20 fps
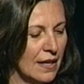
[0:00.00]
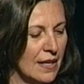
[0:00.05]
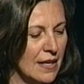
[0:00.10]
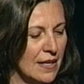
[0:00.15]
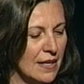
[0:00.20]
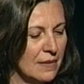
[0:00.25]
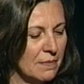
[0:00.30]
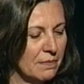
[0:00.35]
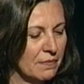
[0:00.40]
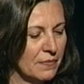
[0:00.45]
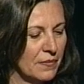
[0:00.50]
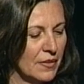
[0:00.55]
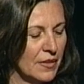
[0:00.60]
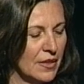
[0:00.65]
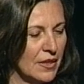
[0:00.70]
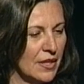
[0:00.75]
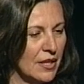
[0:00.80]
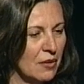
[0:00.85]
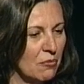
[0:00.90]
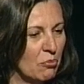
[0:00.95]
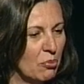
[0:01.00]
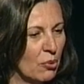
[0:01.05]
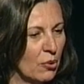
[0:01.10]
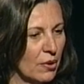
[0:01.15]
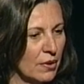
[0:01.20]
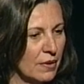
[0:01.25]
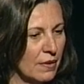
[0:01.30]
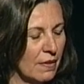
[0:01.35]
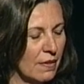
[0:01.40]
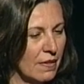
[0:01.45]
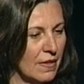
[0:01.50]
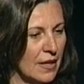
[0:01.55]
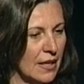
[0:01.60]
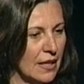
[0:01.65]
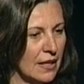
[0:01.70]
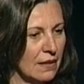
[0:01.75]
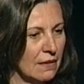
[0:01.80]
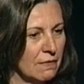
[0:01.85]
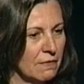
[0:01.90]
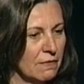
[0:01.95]
the important
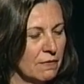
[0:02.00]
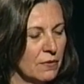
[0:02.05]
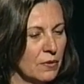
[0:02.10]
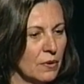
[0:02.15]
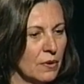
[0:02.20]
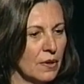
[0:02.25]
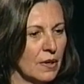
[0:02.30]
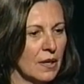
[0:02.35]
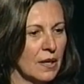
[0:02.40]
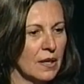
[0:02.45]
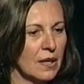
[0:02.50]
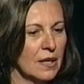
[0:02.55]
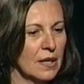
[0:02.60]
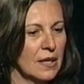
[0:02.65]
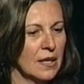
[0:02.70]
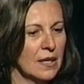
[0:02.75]
thing for